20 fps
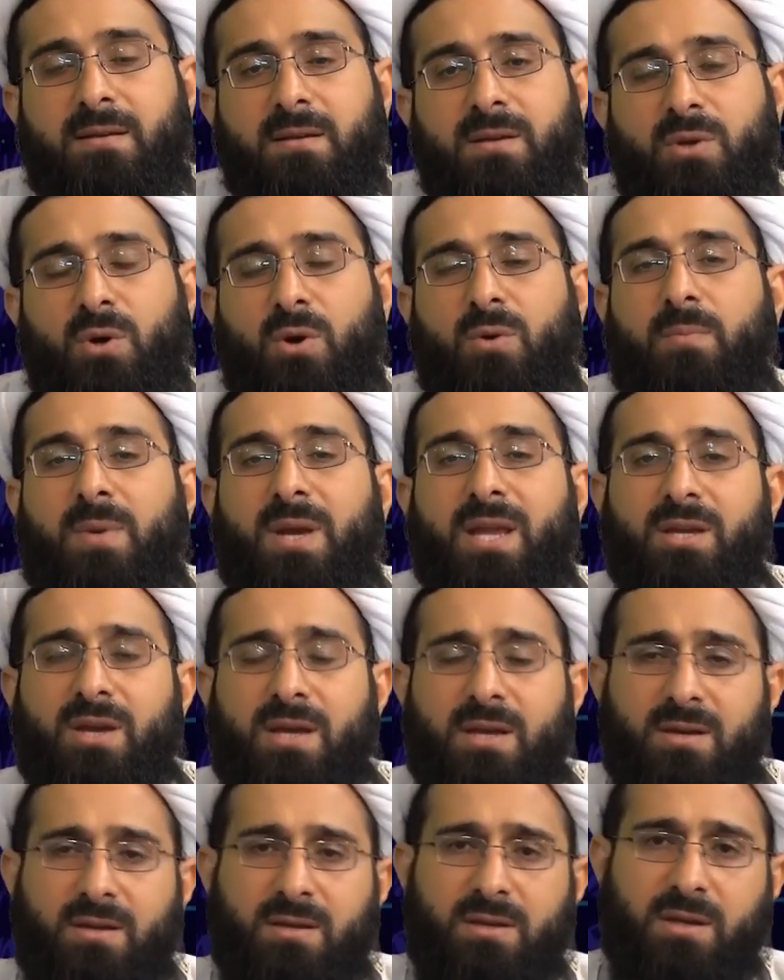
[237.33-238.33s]
Look,
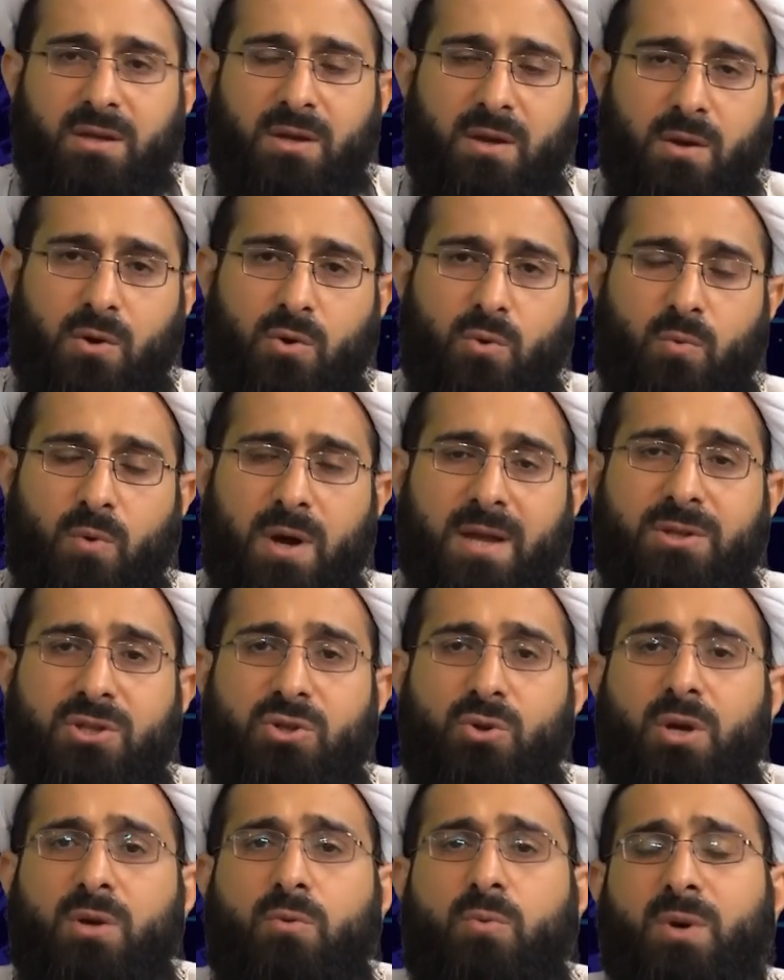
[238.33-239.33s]
brother, once
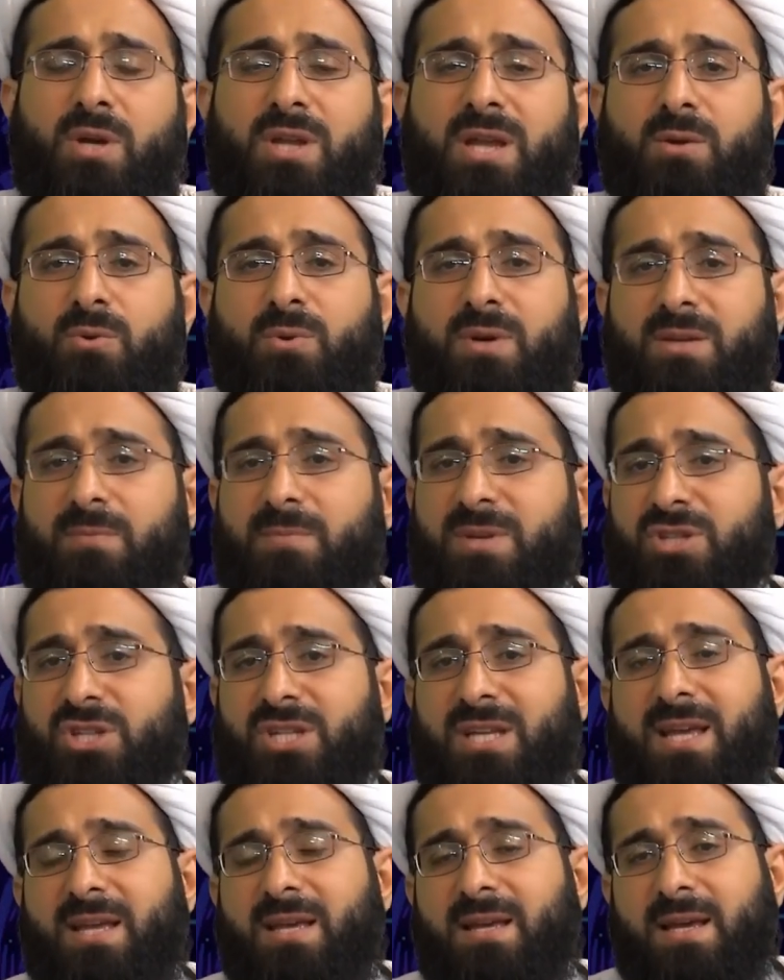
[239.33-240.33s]
you are working with a
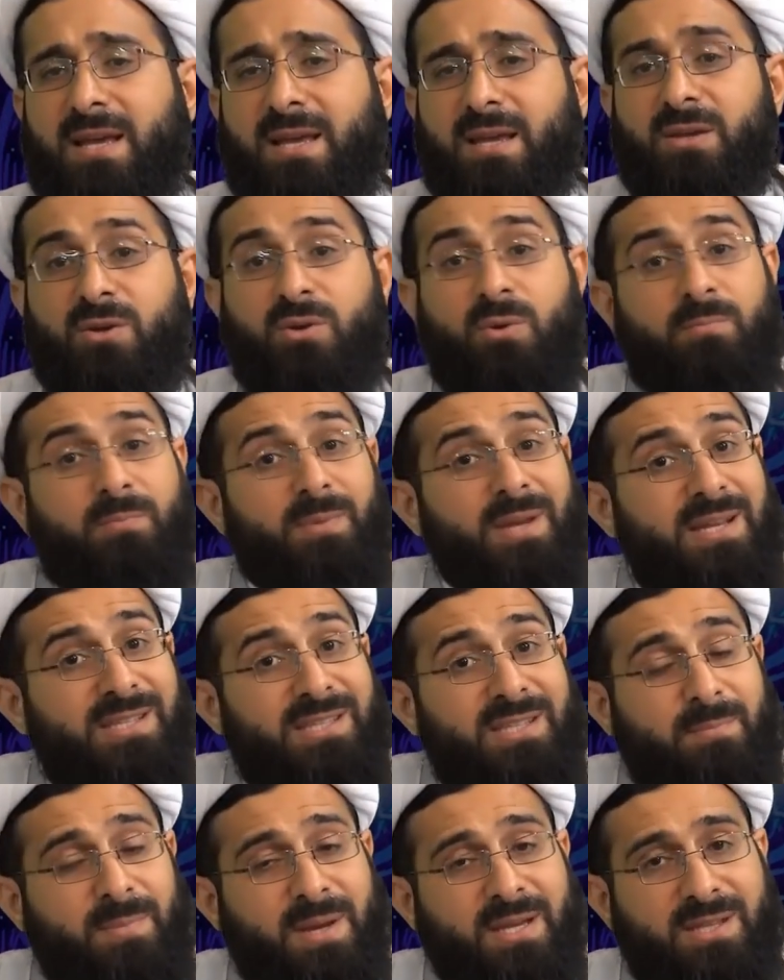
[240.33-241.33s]
machine, you press
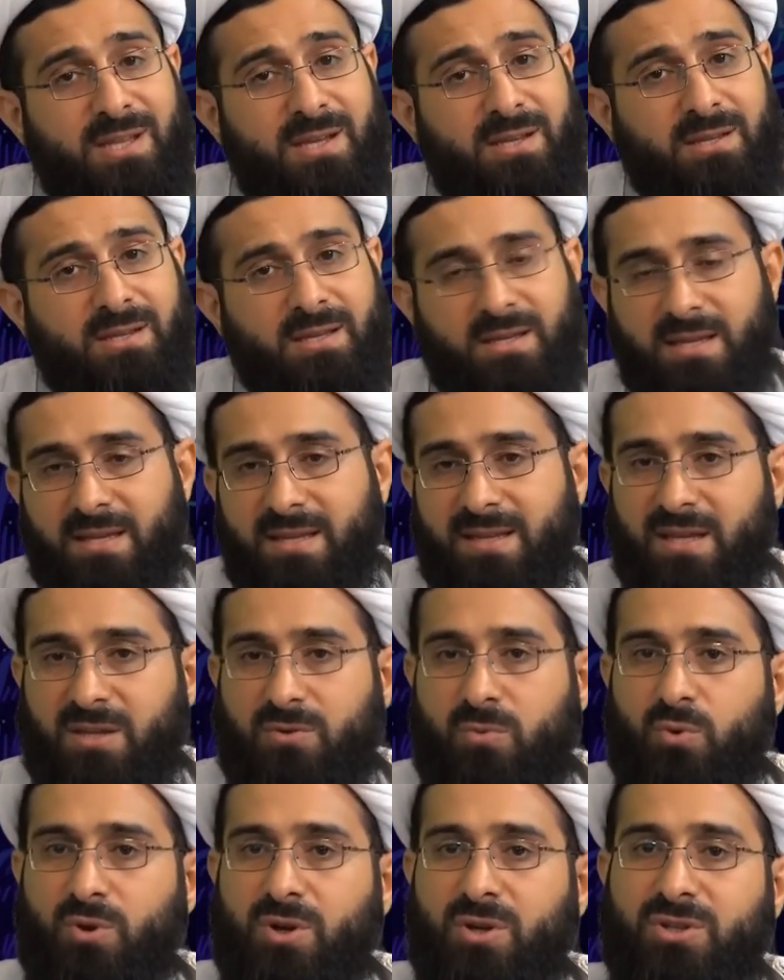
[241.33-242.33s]
the button, it
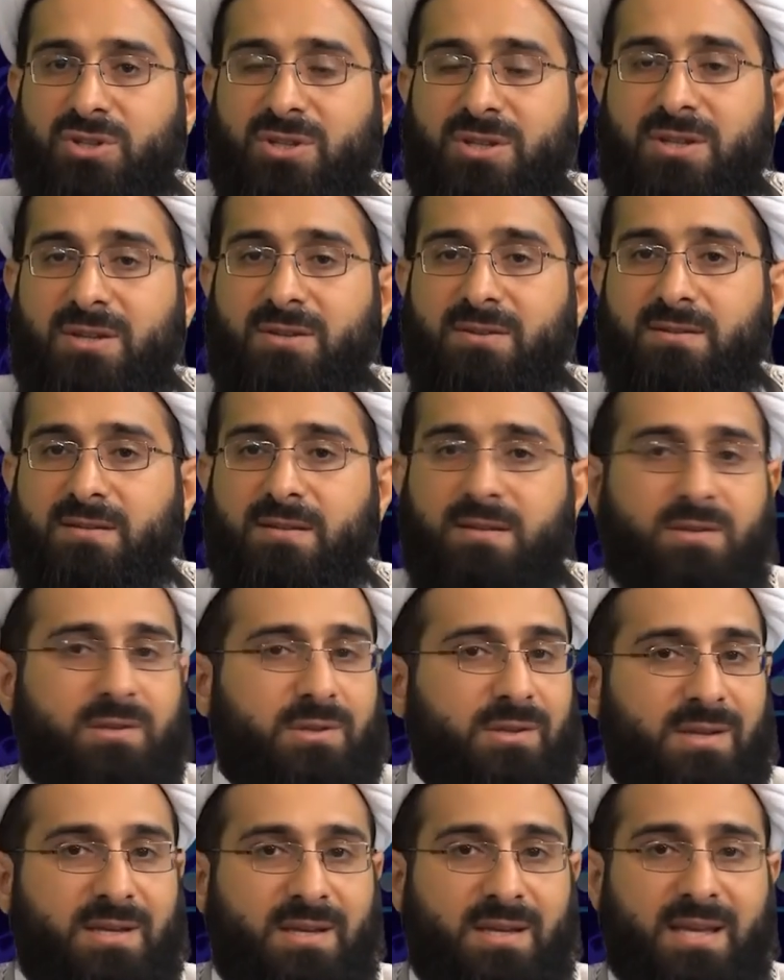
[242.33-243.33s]
works,
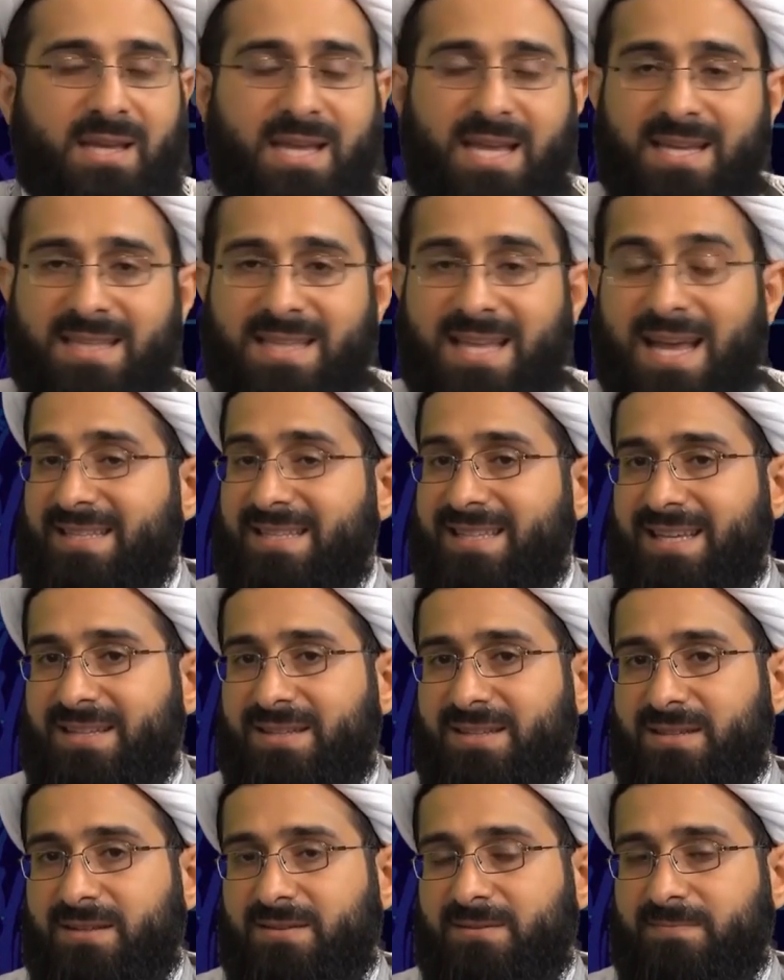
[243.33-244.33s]
and
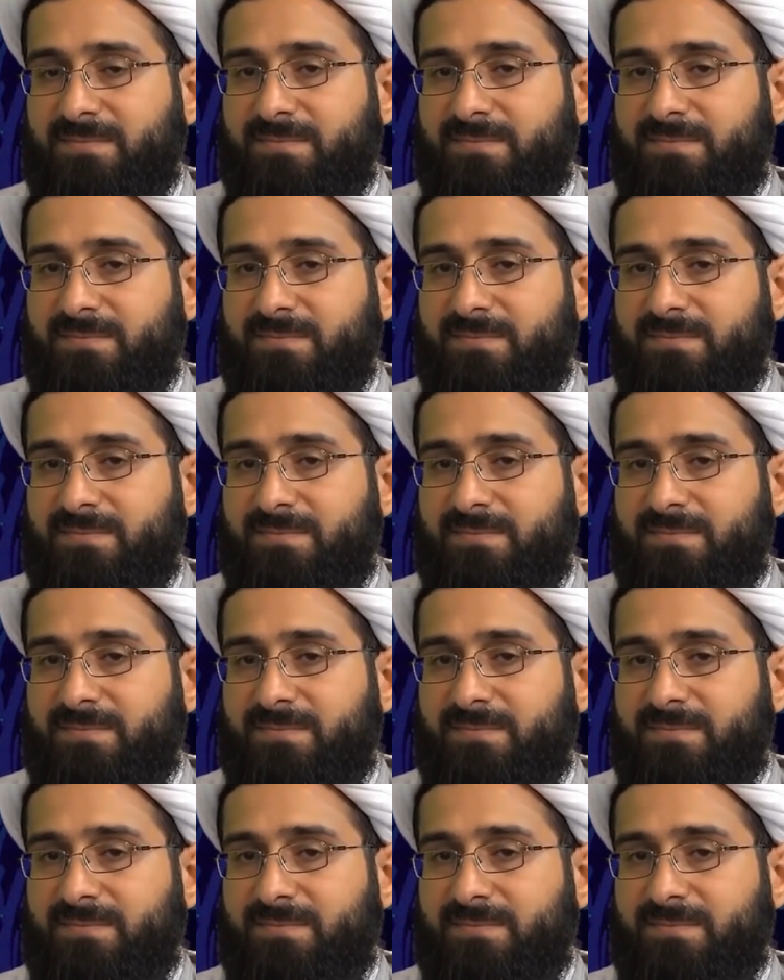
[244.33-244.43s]
it.